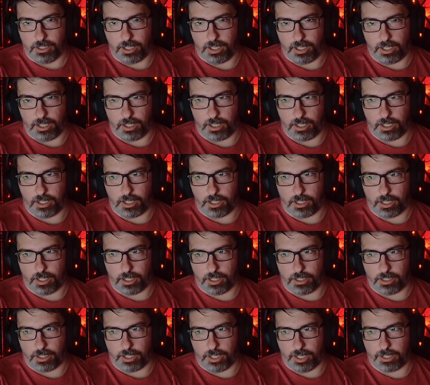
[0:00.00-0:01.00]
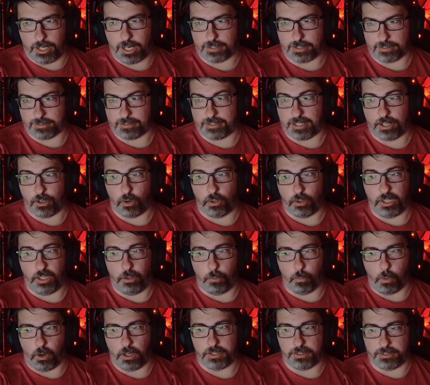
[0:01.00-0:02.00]
And as I said,
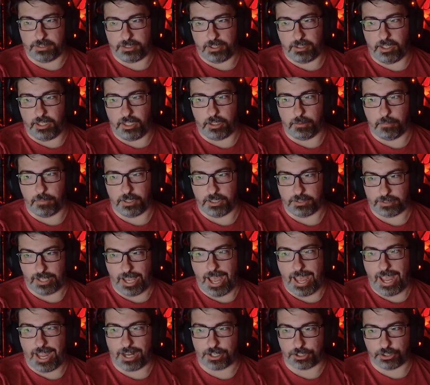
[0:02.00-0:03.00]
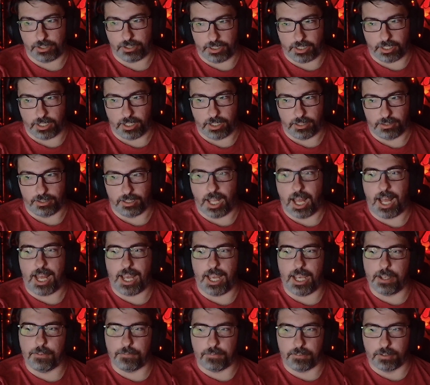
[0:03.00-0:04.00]
only one team is actually
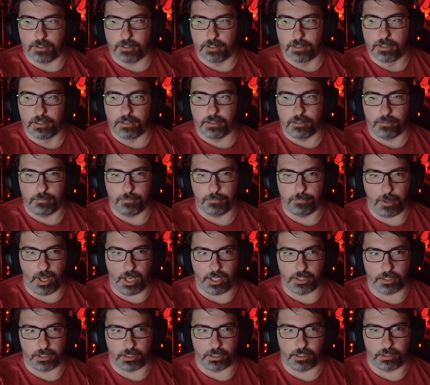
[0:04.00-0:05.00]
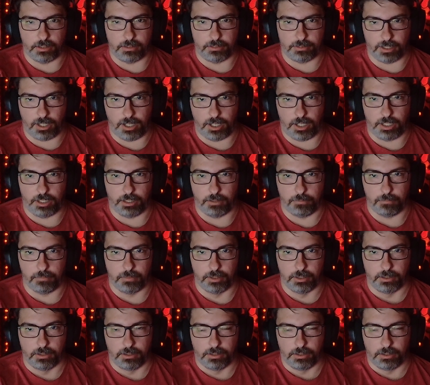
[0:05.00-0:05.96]
alive by the time